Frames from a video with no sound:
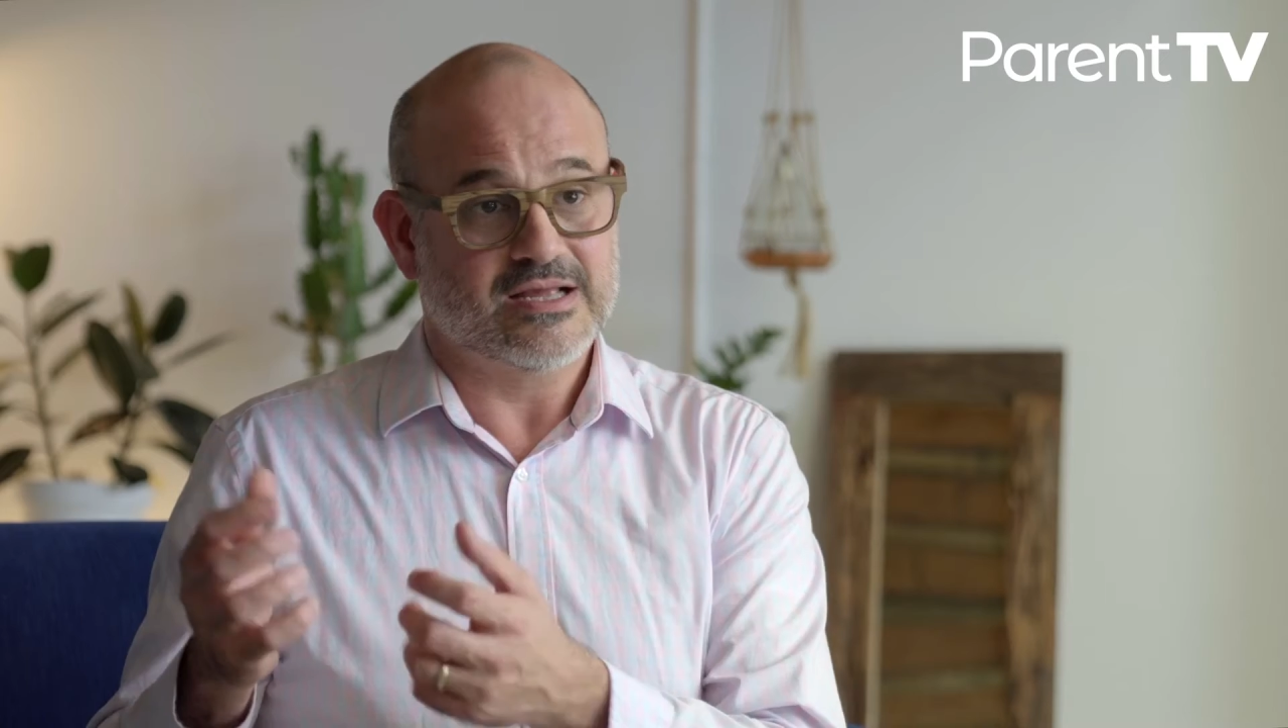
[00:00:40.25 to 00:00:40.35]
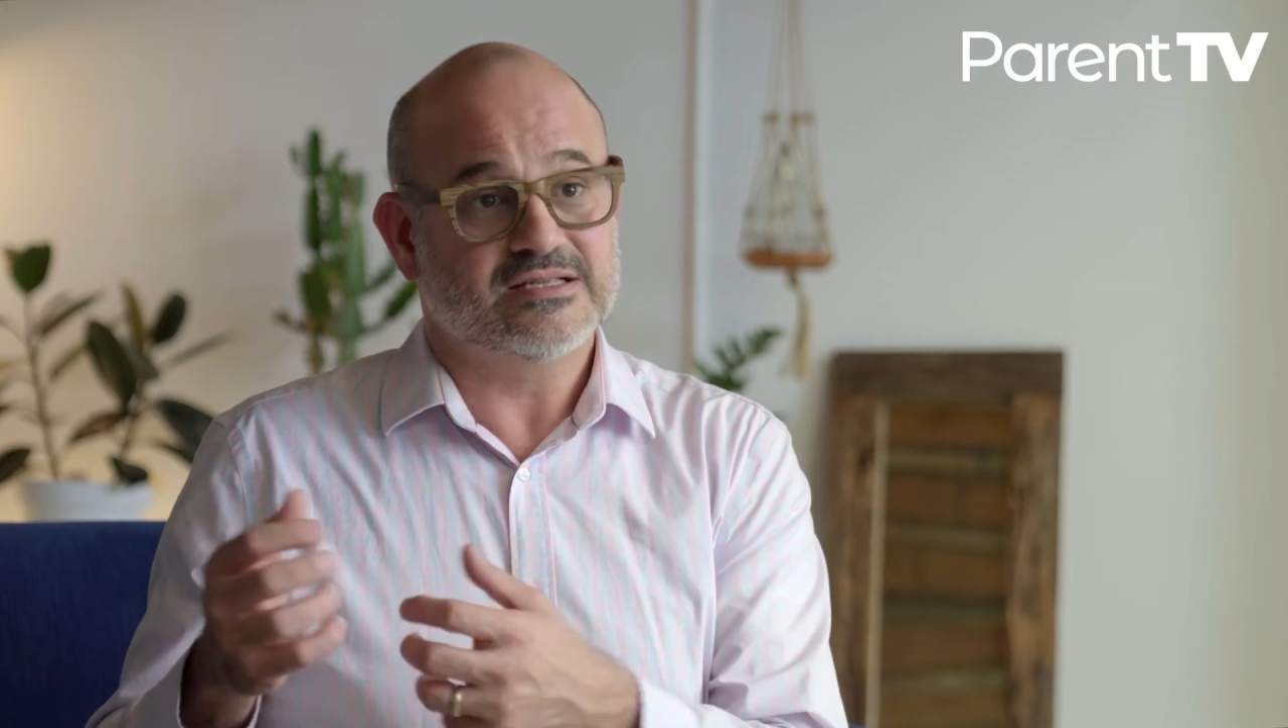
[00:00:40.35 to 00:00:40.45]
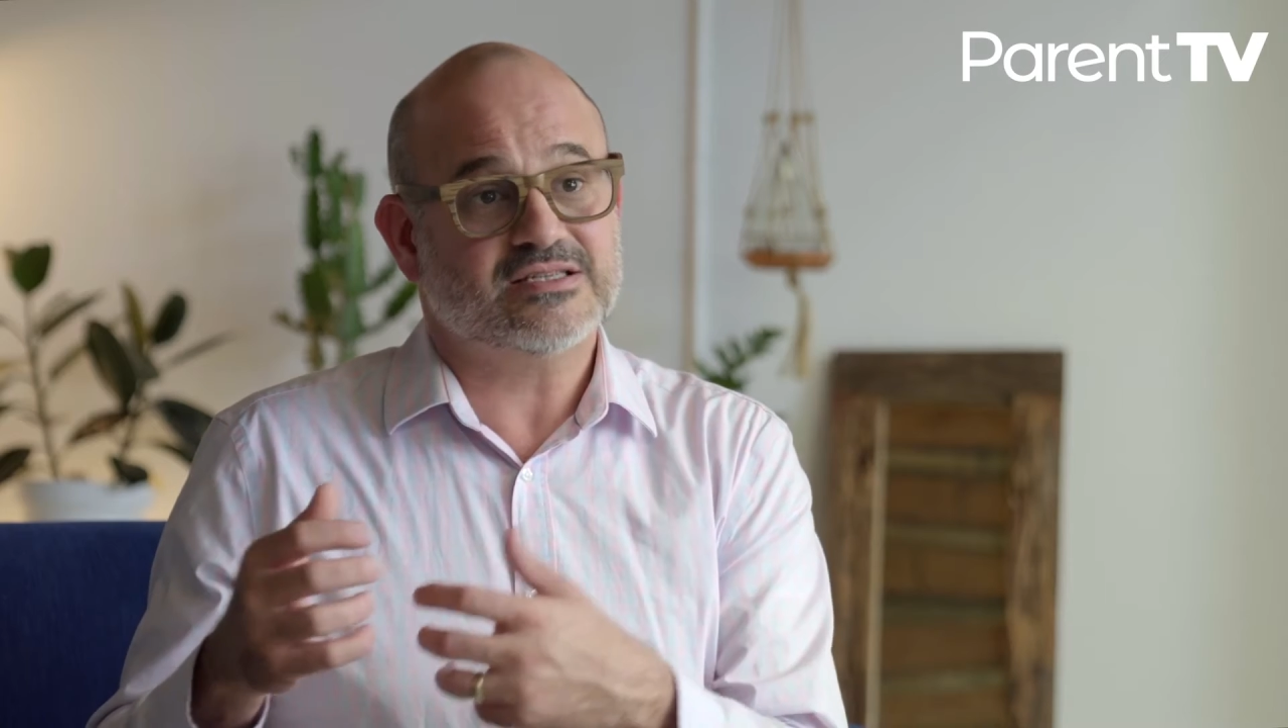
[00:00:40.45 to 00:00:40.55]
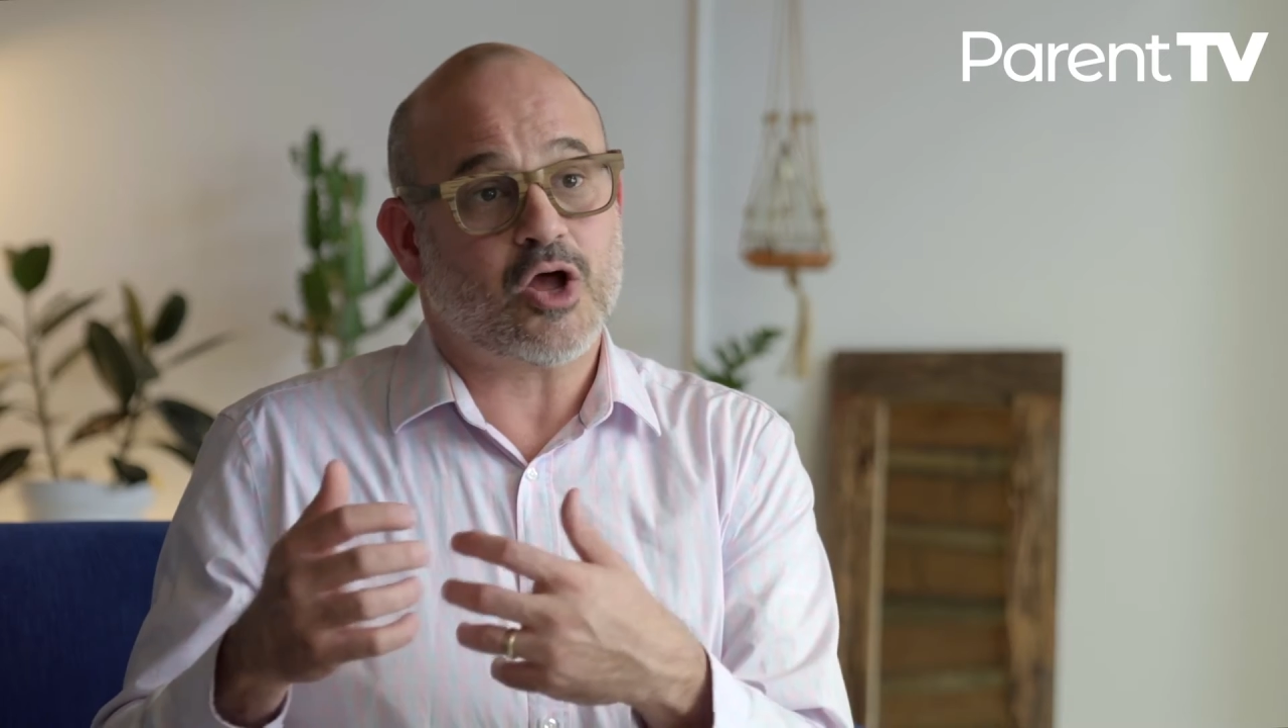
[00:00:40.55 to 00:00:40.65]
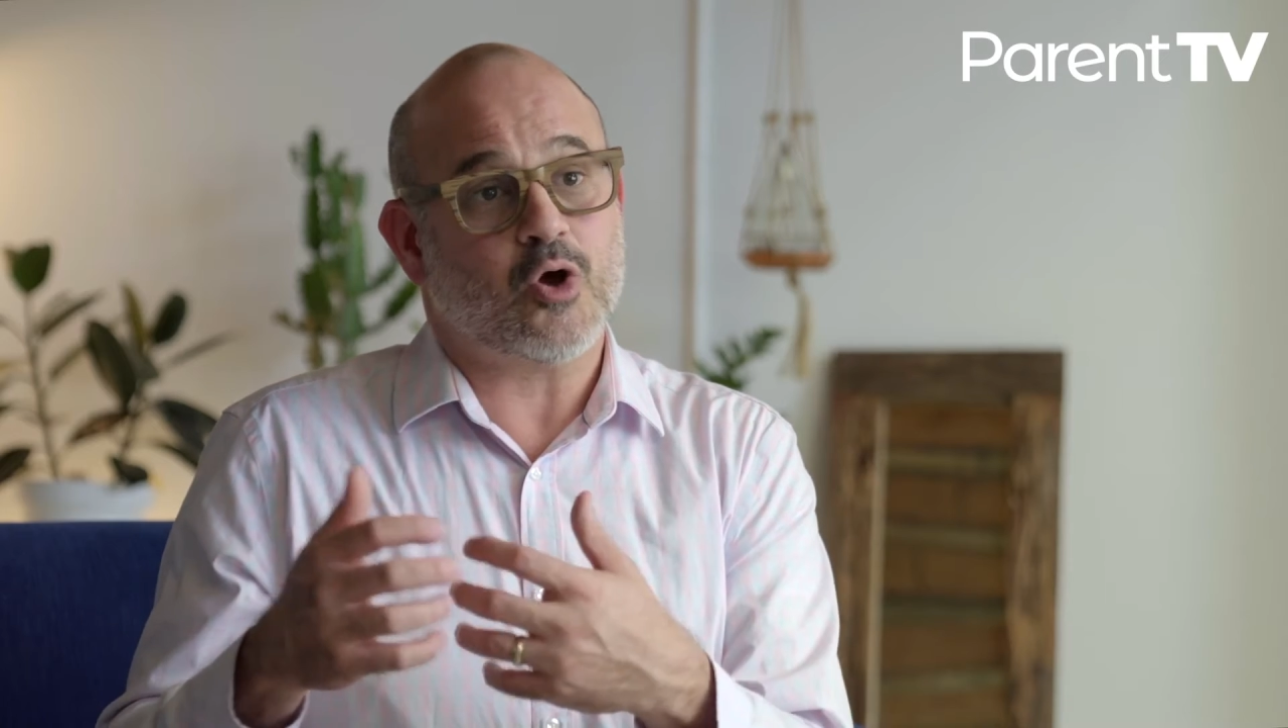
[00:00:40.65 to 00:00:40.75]

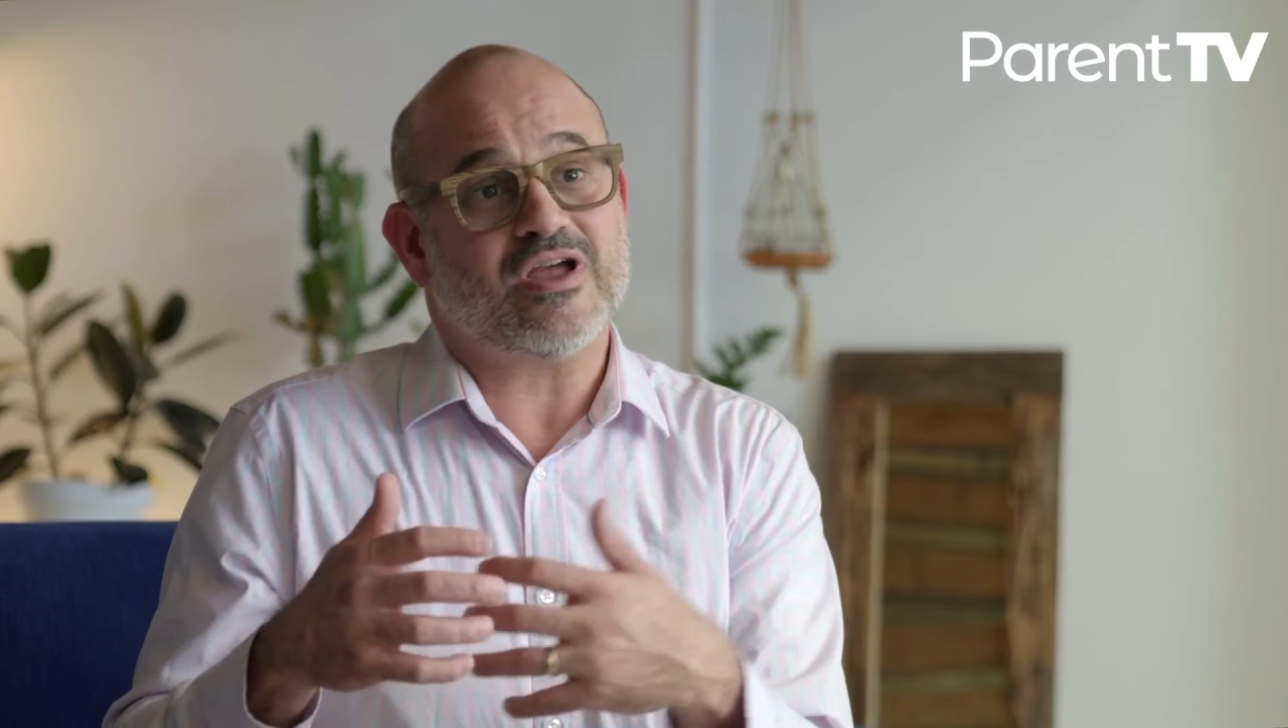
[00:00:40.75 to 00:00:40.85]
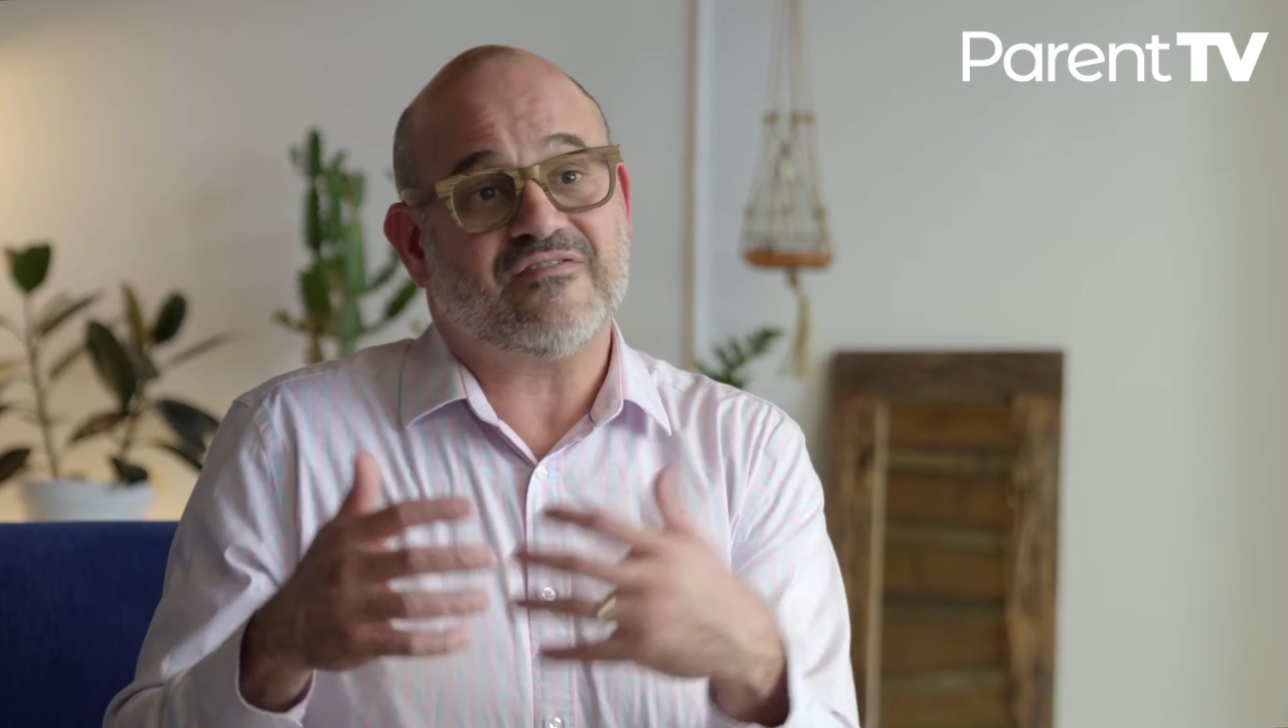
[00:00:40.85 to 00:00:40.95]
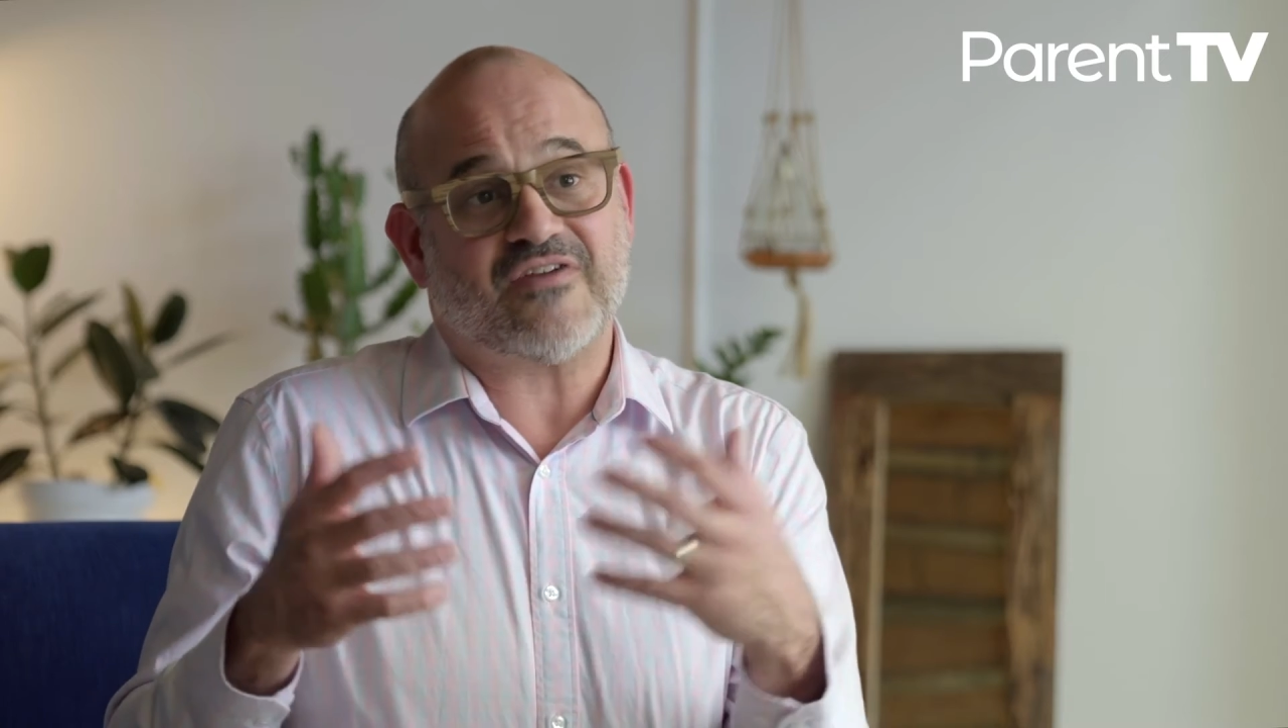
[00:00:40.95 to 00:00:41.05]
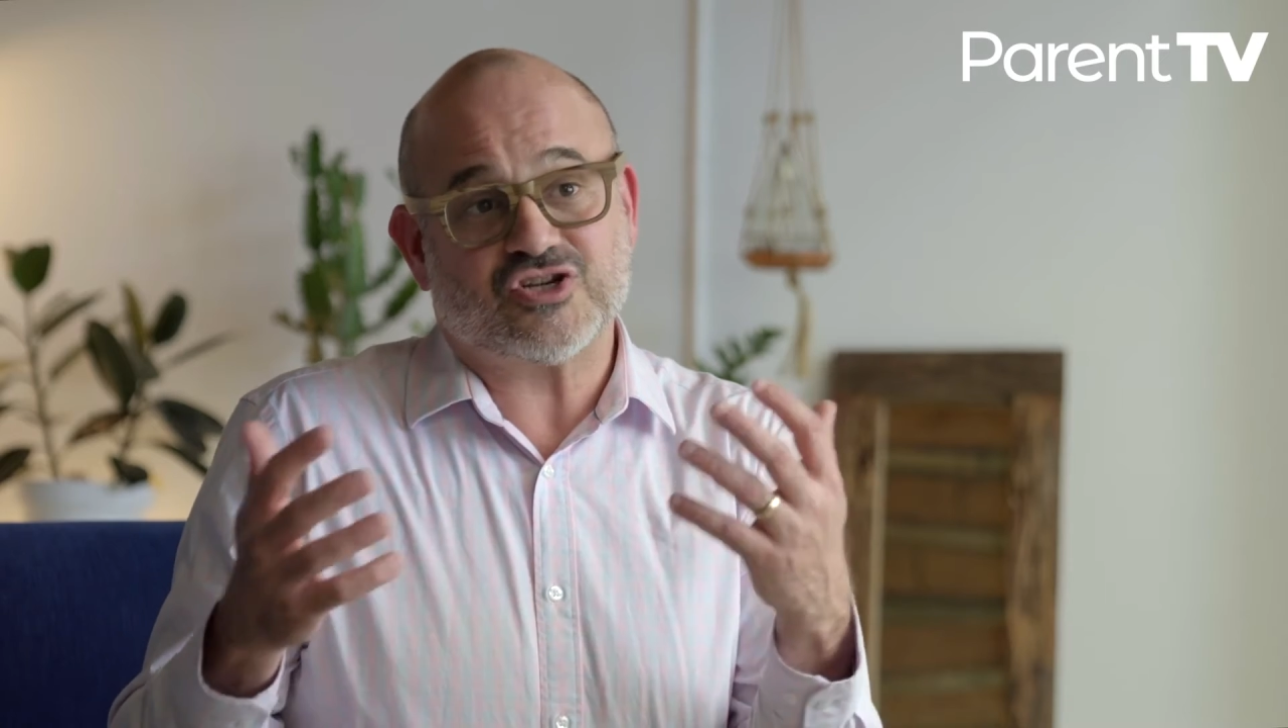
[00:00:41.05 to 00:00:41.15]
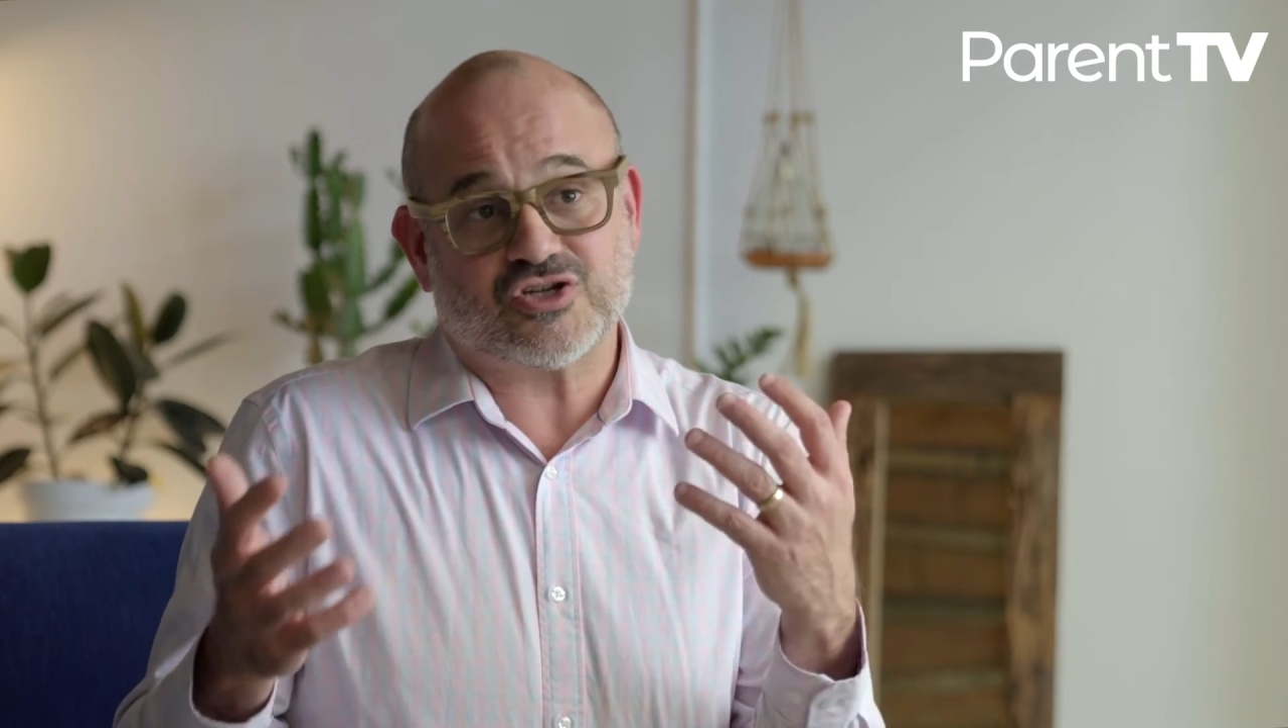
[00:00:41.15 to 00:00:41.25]
So if I